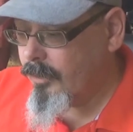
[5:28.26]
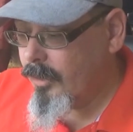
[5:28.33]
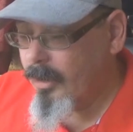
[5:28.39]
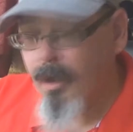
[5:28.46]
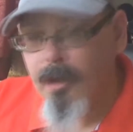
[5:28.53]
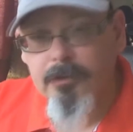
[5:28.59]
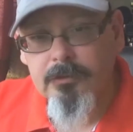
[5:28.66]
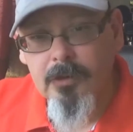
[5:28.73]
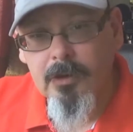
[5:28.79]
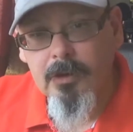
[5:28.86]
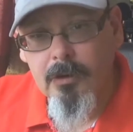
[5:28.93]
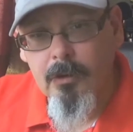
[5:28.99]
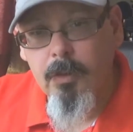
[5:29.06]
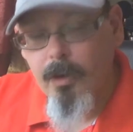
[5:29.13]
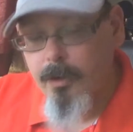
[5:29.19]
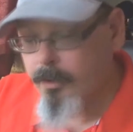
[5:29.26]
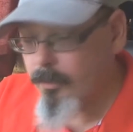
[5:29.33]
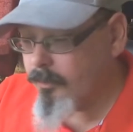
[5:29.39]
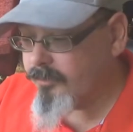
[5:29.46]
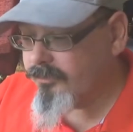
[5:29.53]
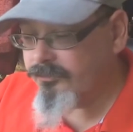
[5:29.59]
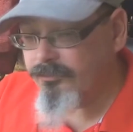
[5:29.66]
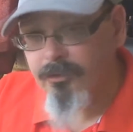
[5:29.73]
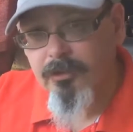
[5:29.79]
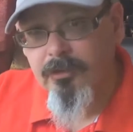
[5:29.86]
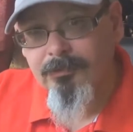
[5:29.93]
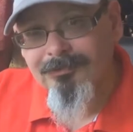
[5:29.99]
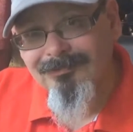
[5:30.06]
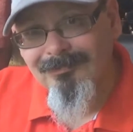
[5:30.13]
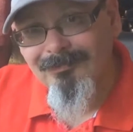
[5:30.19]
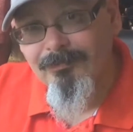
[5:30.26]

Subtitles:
They're quite nice to,